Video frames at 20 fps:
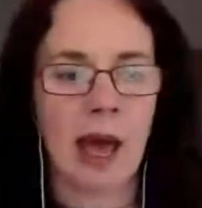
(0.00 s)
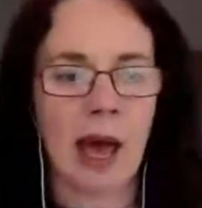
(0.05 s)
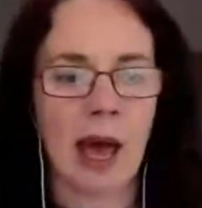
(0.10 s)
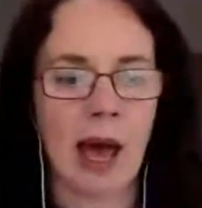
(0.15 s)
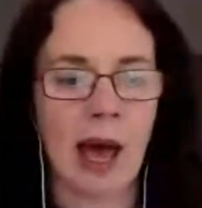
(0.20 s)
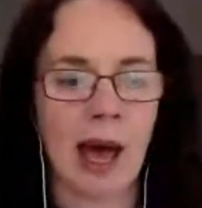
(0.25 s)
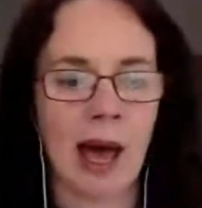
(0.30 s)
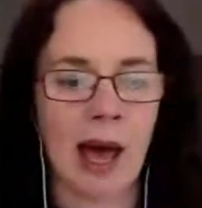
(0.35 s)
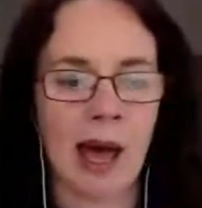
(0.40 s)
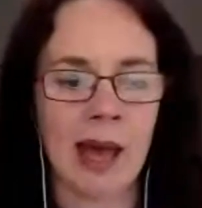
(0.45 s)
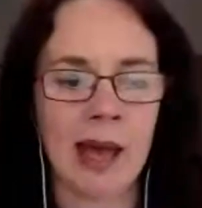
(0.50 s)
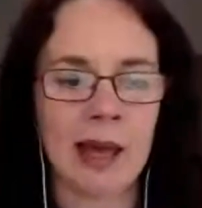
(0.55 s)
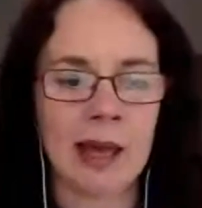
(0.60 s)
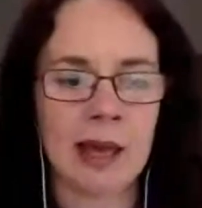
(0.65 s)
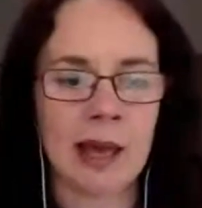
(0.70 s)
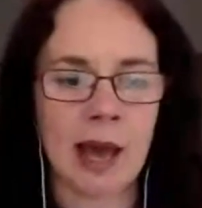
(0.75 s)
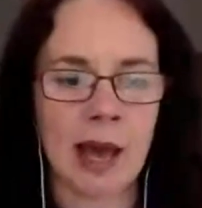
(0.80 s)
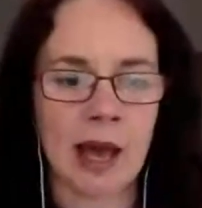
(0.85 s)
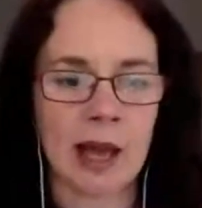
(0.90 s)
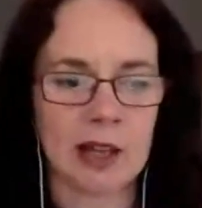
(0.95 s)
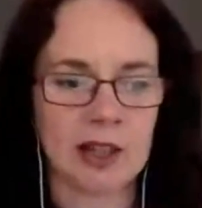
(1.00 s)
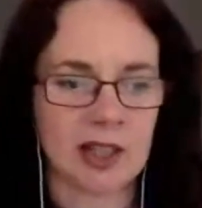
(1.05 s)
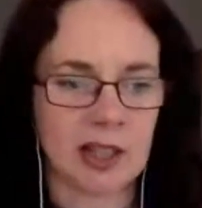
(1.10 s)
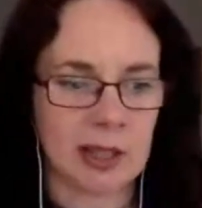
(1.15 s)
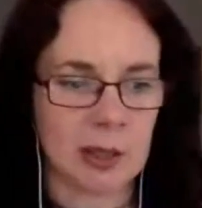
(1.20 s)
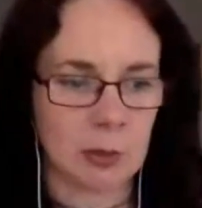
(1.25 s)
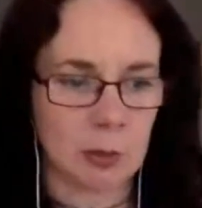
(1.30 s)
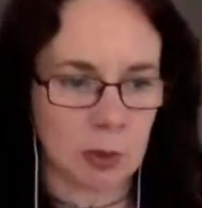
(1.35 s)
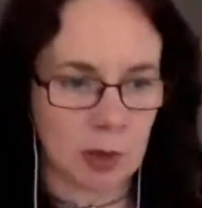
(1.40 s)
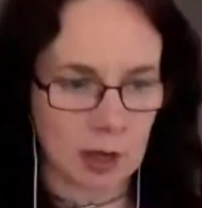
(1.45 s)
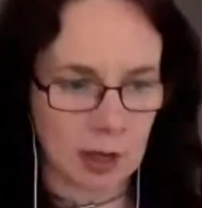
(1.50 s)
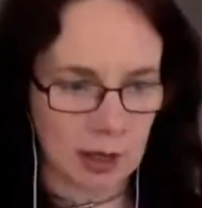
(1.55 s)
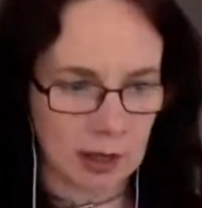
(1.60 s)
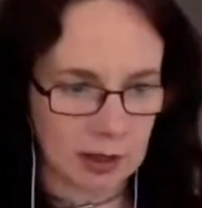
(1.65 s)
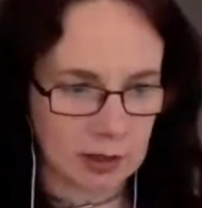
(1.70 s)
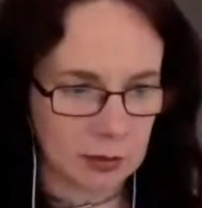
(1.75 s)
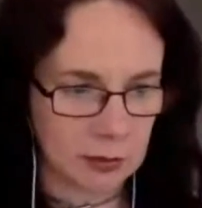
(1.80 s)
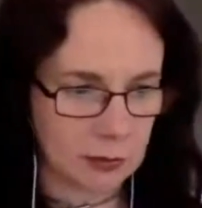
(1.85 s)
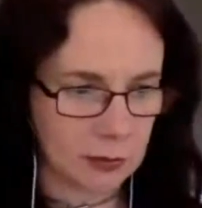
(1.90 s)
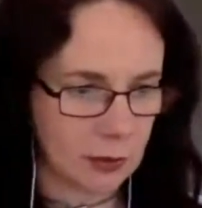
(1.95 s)
I actually
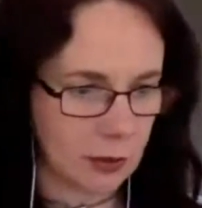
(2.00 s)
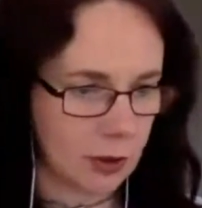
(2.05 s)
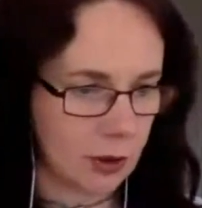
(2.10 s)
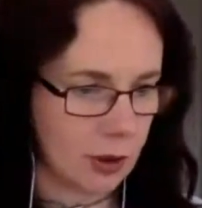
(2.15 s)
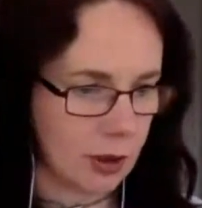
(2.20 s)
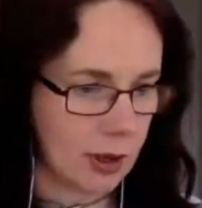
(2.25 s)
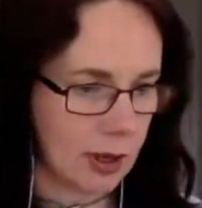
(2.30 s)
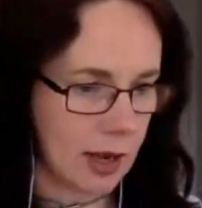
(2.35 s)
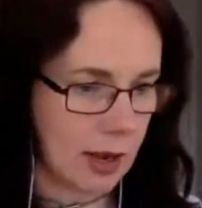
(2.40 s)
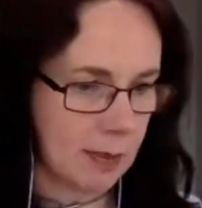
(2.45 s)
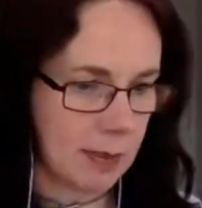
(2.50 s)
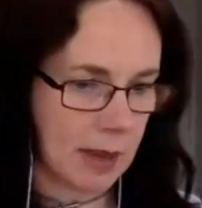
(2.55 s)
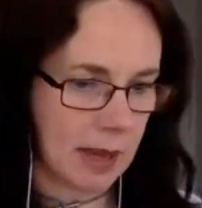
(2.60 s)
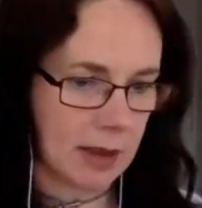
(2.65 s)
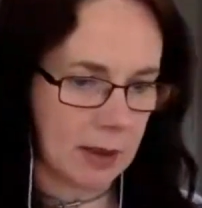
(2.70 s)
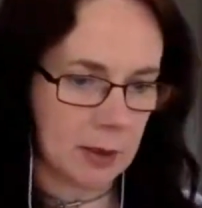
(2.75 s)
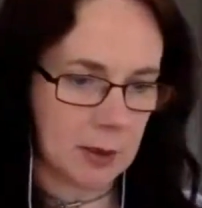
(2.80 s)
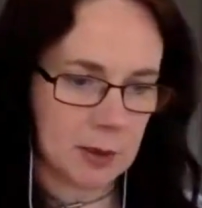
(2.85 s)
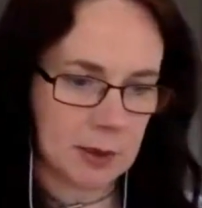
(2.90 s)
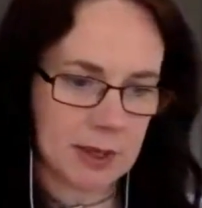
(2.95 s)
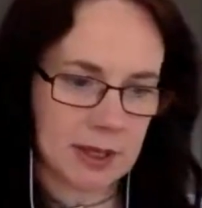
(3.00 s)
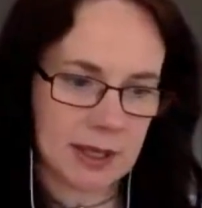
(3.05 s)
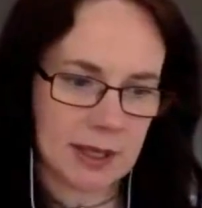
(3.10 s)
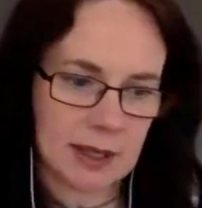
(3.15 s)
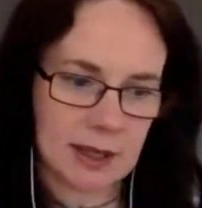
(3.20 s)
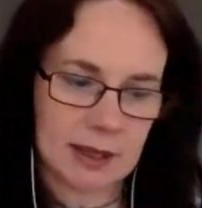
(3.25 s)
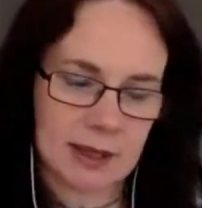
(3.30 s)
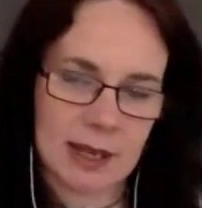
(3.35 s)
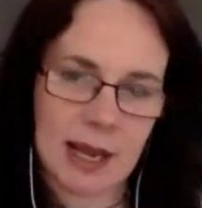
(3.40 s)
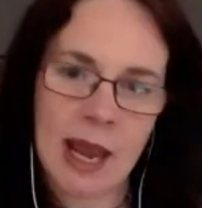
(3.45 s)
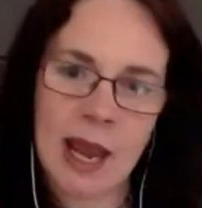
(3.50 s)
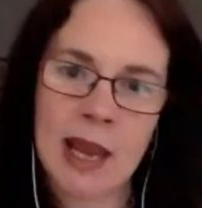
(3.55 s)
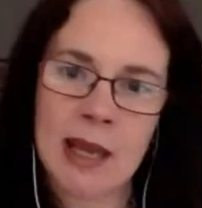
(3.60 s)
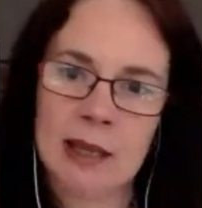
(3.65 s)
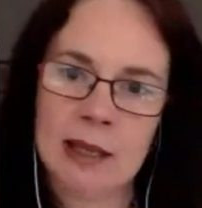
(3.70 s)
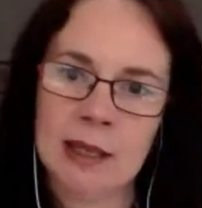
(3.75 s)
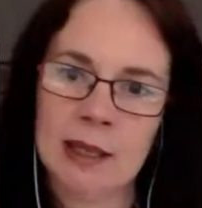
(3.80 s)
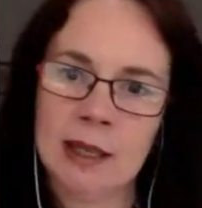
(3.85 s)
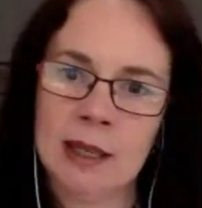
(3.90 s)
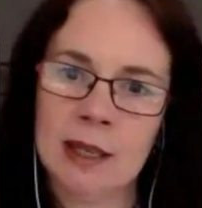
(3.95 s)
worked for about
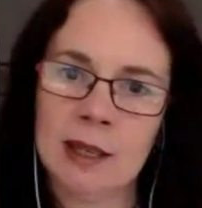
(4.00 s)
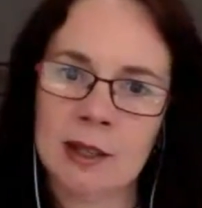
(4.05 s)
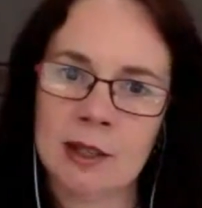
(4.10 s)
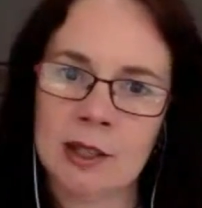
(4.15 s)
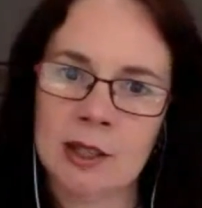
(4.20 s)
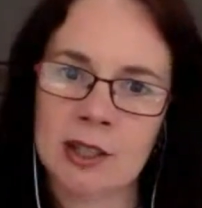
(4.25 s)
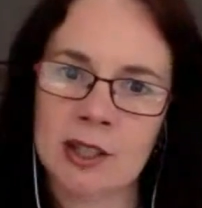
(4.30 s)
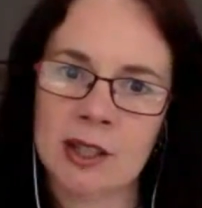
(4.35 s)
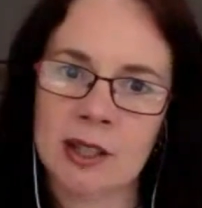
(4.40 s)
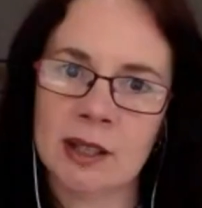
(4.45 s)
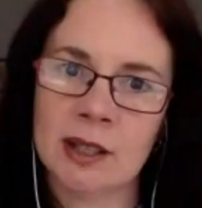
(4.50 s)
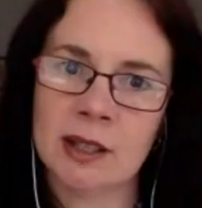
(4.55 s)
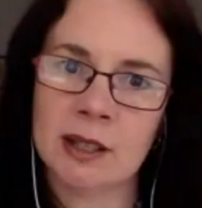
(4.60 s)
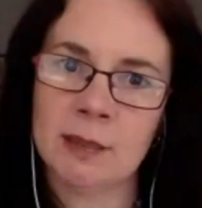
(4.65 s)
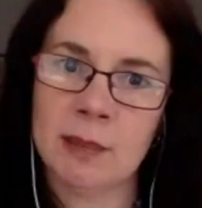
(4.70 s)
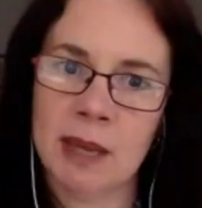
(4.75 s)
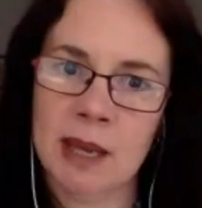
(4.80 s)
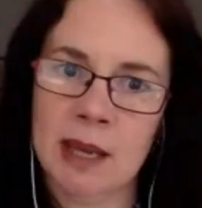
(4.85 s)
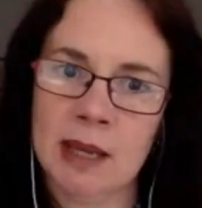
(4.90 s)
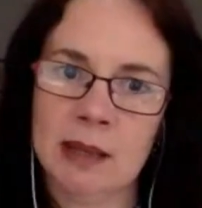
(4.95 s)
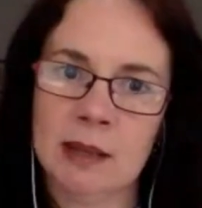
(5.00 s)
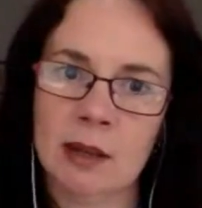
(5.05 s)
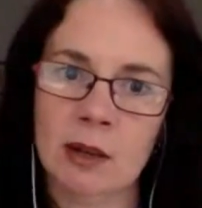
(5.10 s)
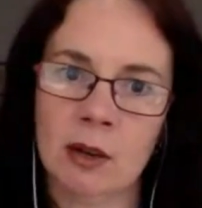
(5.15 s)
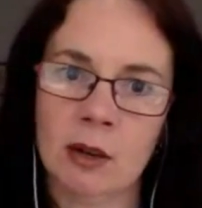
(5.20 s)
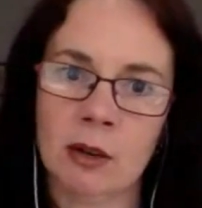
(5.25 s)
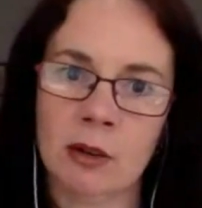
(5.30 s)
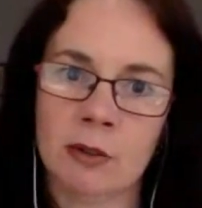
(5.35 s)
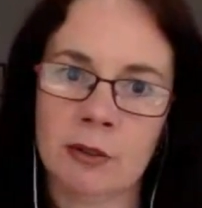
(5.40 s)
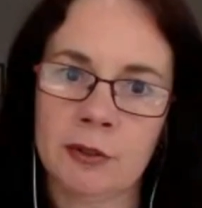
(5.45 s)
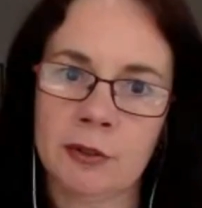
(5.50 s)
10 years in the domain of